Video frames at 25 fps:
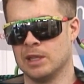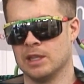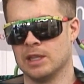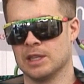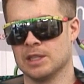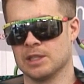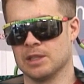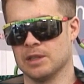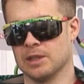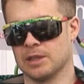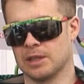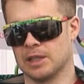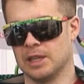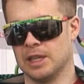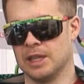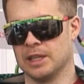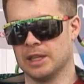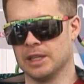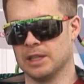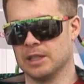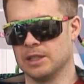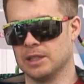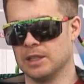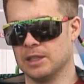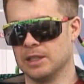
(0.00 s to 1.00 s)
It doesn't look like
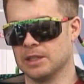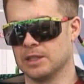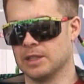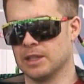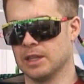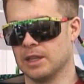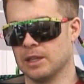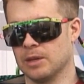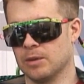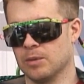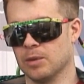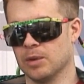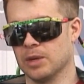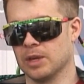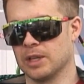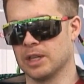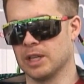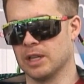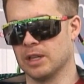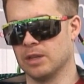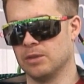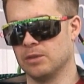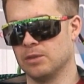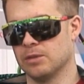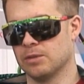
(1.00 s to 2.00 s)
it is gonna work
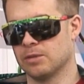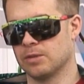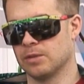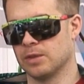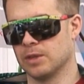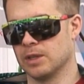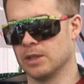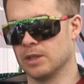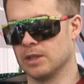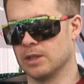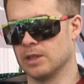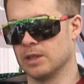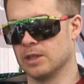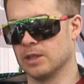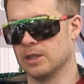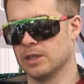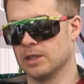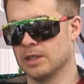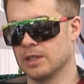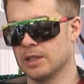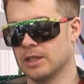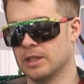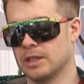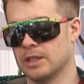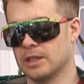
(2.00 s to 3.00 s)
out for
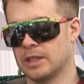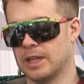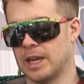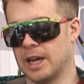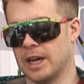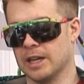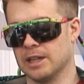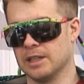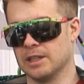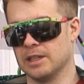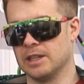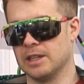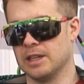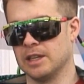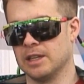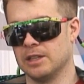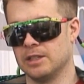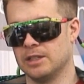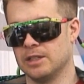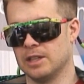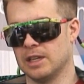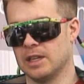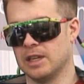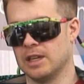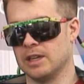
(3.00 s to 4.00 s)
Canada Day,
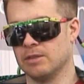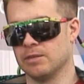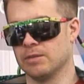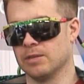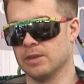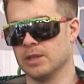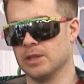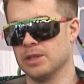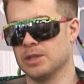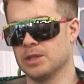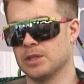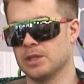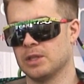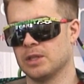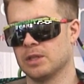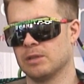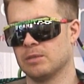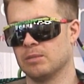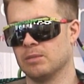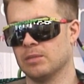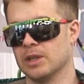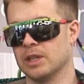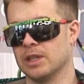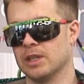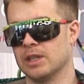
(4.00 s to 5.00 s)
July 1st
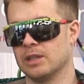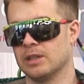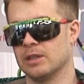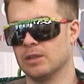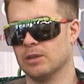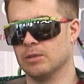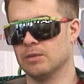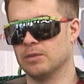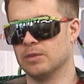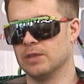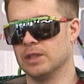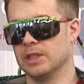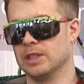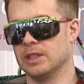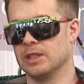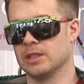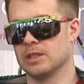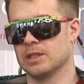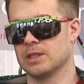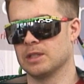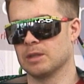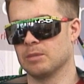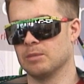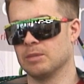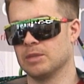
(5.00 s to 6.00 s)
but hopefully
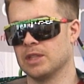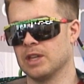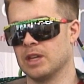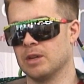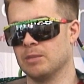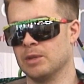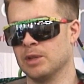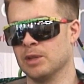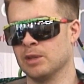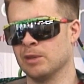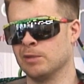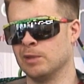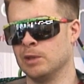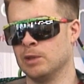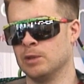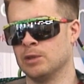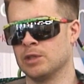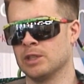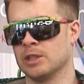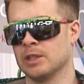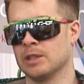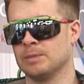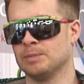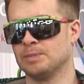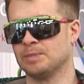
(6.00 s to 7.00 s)
sometime in the
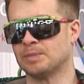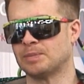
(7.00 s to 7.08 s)
future.